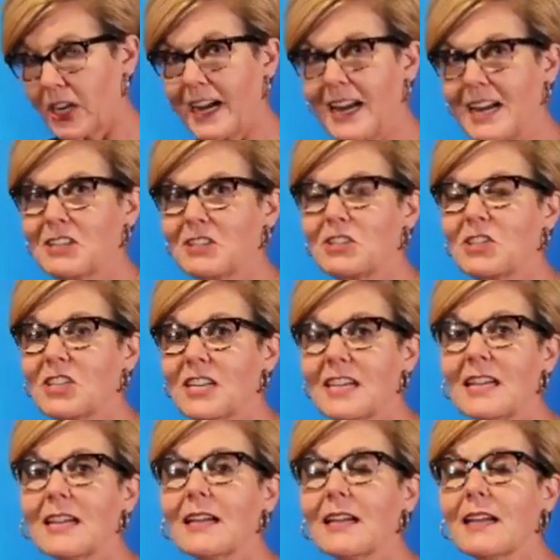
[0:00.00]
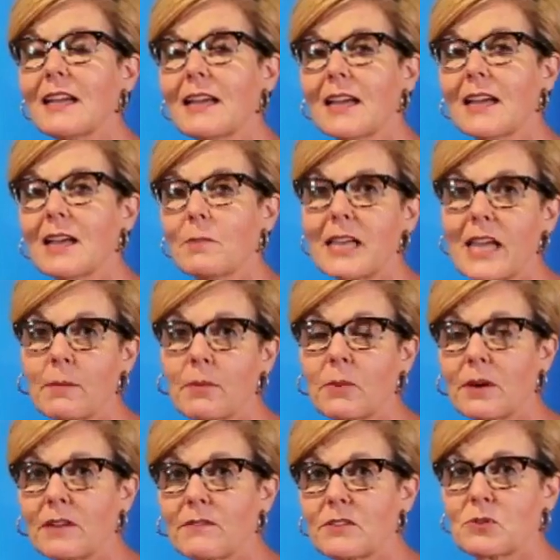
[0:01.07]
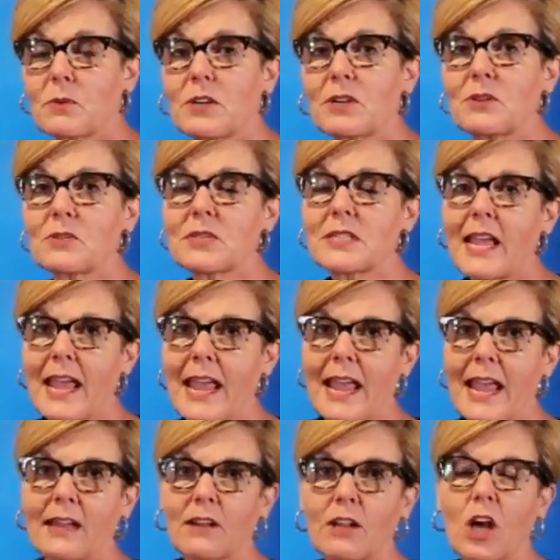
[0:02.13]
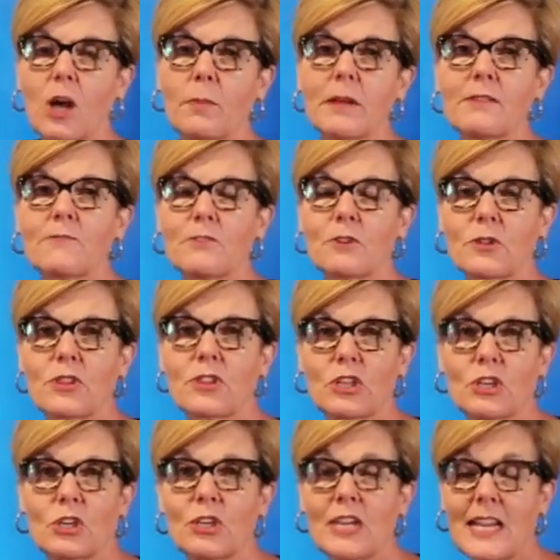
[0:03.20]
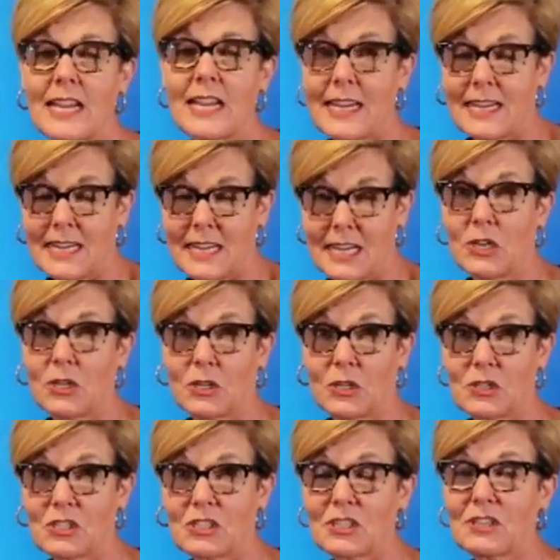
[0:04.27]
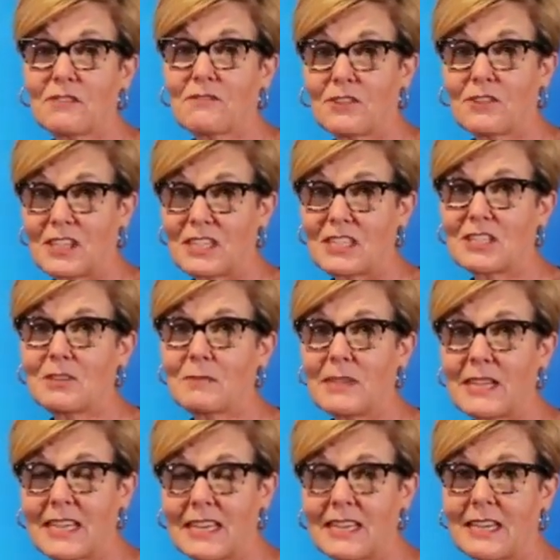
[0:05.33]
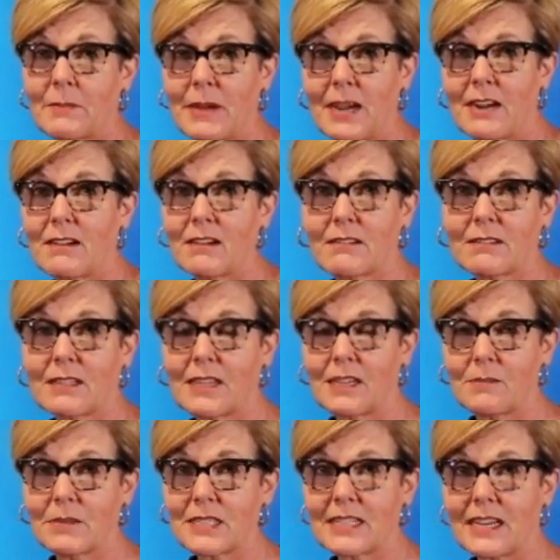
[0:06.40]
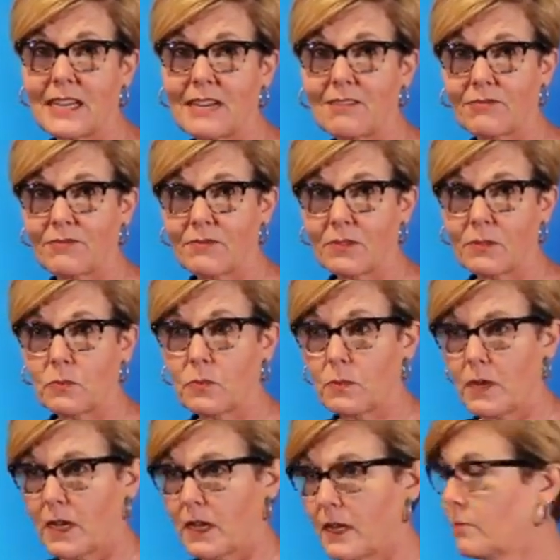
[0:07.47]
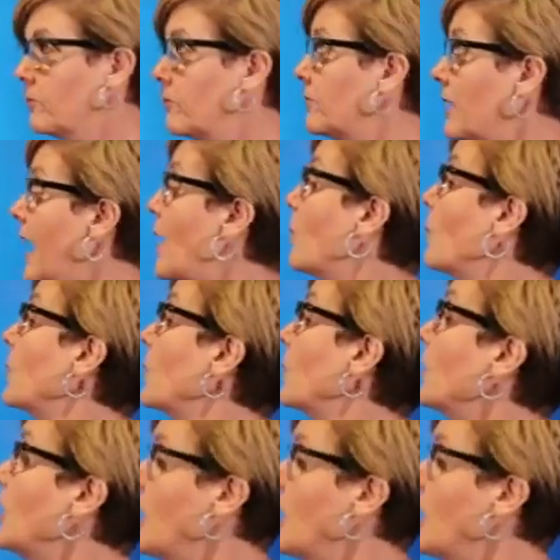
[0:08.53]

and she became aware of this rose and lobbied for 30 years for this to become our Oklahoma State um, flower.